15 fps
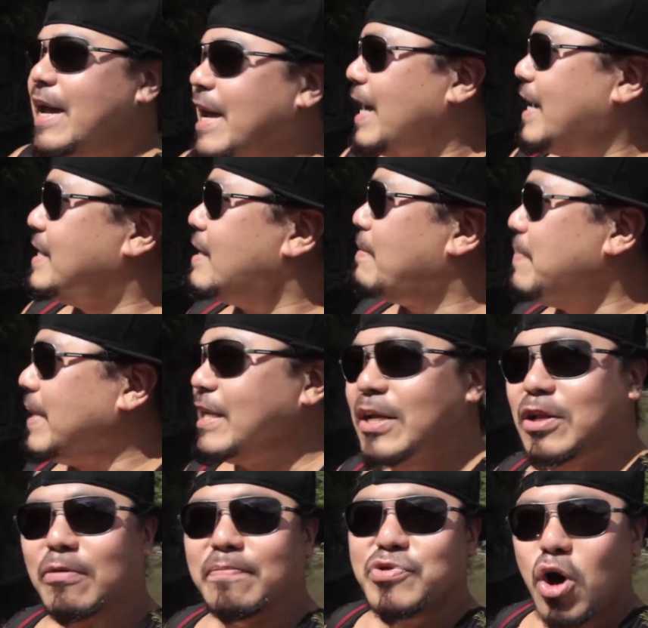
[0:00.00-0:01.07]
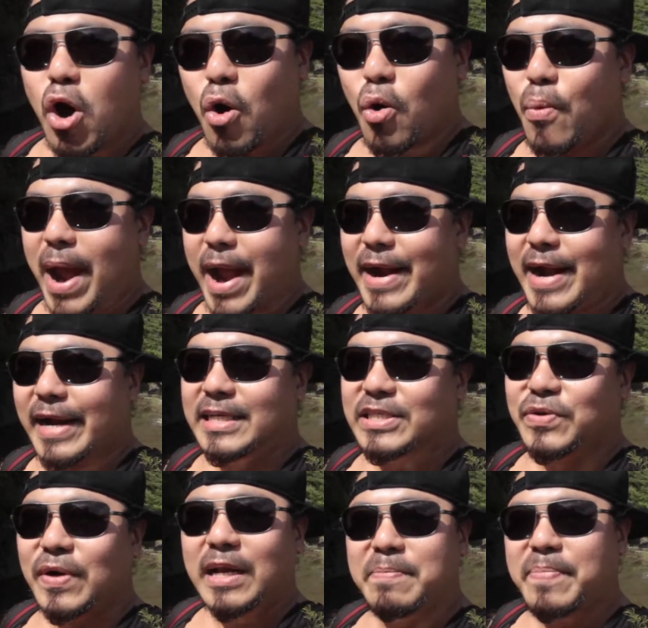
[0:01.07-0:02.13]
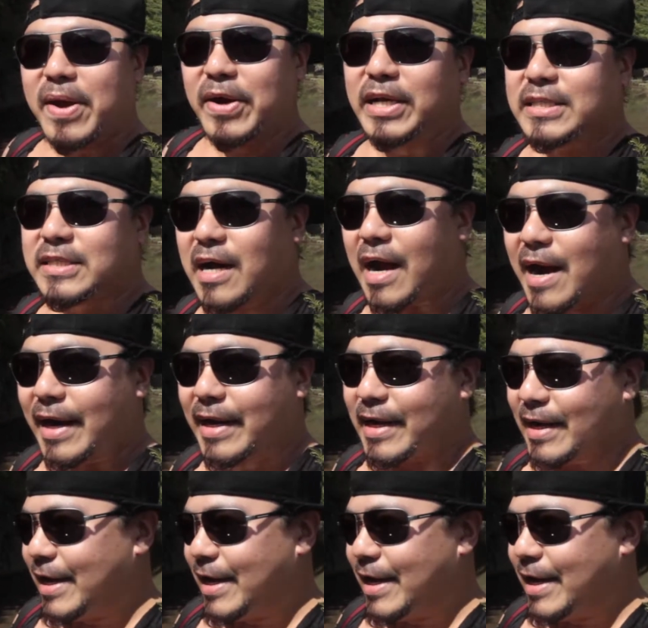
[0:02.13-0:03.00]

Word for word: in the middle of nowhere, and it's really very dark.